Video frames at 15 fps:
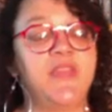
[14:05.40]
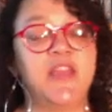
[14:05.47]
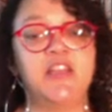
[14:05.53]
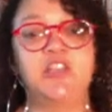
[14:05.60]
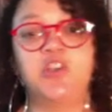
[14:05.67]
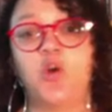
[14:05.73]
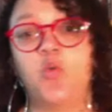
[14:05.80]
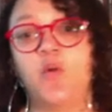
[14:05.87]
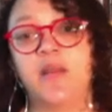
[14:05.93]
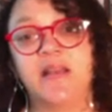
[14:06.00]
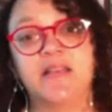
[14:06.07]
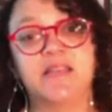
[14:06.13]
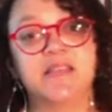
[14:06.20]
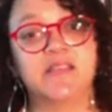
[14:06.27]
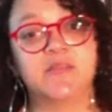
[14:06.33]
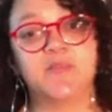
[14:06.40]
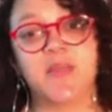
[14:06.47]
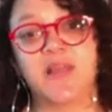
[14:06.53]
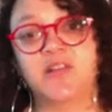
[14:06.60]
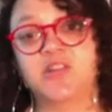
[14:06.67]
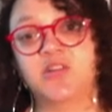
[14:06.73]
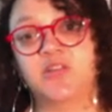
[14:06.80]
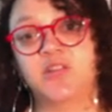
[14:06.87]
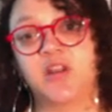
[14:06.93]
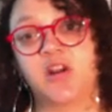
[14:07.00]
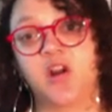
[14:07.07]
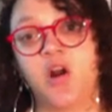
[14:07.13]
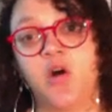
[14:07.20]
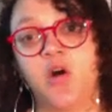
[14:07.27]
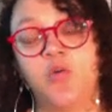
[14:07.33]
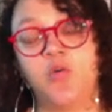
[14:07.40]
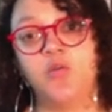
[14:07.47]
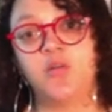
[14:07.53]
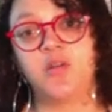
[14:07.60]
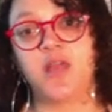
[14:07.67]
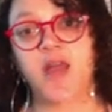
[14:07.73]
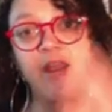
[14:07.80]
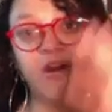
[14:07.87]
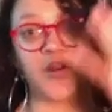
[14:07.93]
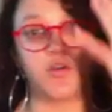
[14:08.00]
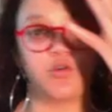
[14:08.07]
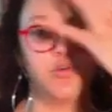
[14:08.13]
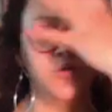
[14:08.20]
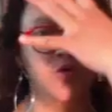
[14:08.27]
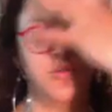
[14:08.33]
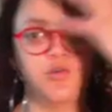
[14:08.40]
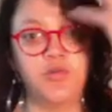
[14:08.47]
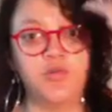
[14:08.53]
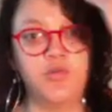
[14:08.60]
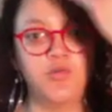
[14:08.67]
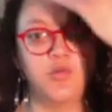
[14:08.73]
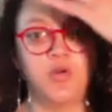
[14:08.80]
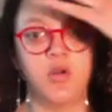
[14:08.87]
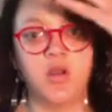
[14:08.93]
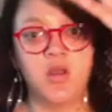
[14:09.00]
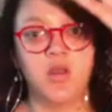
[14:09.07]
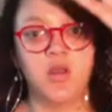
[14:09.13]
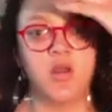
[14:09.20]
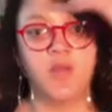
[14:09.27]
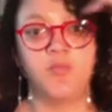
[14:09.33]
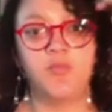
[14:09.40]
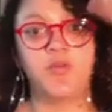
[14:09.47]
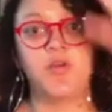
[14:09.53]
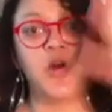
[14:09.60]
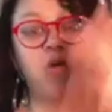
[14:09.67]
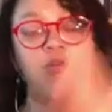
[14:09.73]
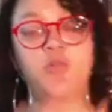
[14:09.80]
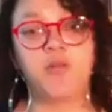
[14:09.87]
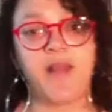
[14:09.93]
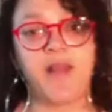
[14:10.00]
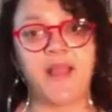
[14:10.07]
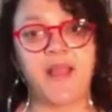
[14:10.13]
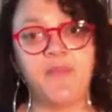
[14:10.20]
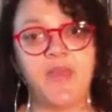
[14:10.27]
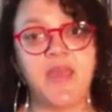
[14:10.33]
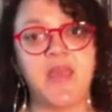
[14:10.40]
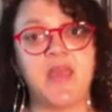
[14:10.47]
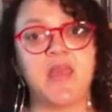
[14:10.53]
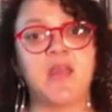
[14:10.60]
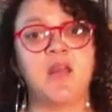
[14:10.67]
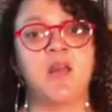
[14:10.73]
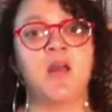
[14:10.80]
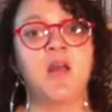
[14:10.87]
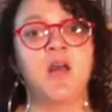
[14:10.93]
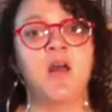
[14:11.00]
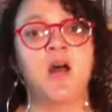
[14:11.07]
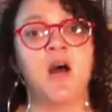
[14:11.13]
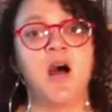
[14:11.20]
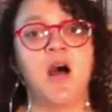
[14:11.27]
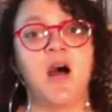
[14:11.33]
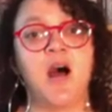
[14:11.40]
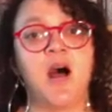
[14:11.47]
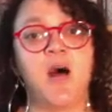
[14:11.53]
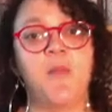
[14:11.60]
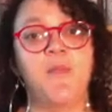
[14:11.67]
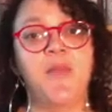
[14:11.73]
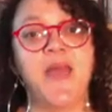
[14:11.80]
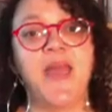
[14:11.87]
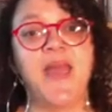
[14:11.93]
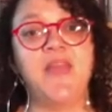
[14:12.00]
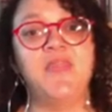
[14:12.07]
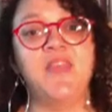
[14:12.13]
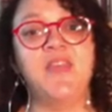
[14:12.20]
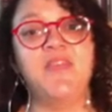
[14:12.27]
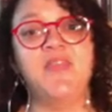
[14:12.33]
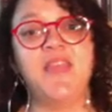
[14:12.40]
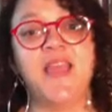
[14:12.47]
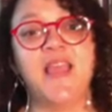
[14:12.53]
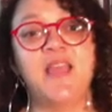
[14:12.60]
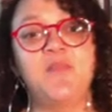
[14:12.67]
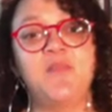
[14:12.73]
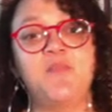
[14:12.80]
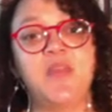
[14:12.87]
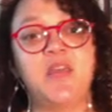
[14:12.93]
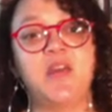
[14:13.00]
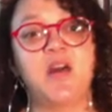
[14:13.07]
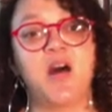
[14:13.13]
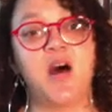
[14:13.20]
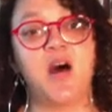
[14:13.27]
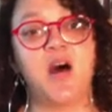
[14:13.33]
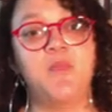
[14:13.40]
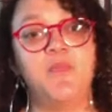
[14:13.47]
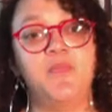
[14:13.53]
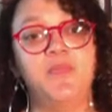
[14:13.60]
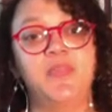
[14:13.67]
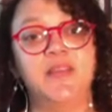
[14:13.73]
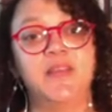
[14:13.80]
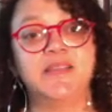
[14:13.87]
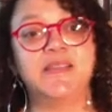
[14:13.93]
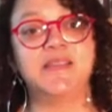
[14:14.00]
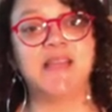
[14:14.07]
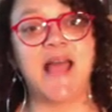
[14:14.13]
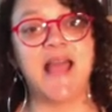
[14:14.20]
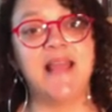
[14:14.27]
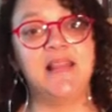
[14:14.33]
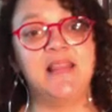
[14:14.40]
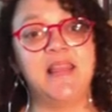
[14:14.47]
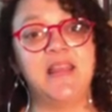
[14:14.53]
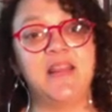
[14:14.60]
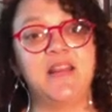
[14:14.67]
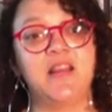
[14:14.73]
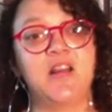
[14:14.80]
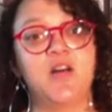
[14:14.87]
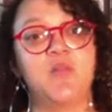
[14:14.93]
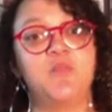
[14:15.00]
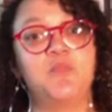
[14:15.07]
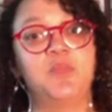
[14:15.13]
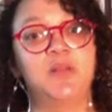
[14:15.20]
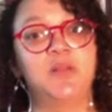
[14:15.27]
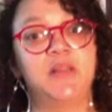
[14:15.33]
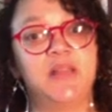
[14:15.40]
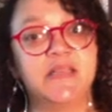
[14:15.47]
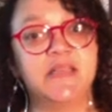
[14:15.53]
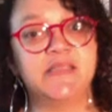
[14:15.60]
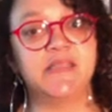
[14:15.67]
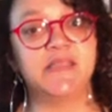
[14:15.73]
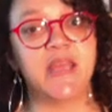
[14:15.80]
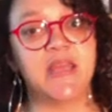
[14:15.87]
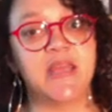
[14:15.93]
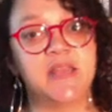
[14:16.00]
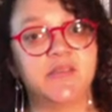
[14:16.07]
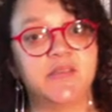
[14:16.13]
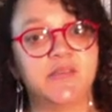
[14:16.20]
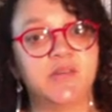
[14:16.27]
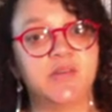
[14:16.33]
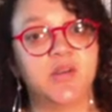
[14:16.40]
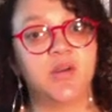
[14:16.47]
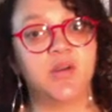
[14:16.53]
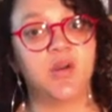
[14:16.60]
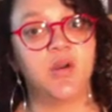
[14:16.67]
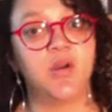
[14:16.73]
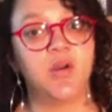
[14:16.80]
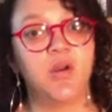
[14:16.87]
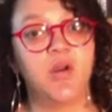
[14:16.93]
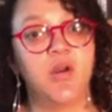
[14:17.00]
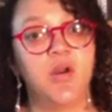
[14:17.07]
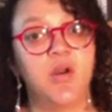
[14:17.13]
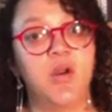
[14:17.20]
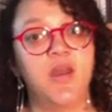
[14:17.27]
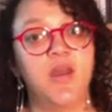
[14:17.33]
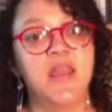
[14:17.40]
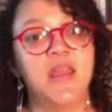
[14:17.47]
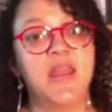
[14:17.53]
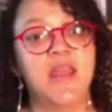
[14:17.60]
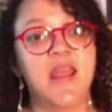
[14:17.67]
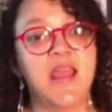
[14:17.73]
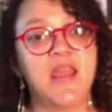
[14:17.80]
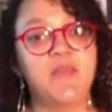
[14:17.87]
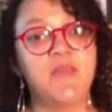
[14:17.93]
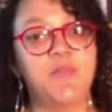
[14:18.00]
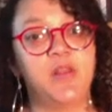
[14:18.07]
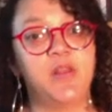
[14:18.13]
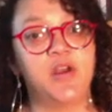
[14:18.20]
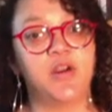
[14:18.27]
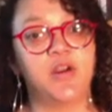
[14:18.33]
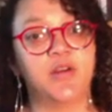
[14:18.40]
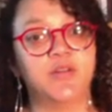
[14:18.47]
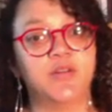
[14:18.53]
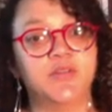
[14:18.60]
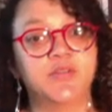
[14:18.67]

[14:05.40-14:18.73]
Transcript: don't want to dismantle their own kind of guru programming, and then they become the silent, complicit enablers.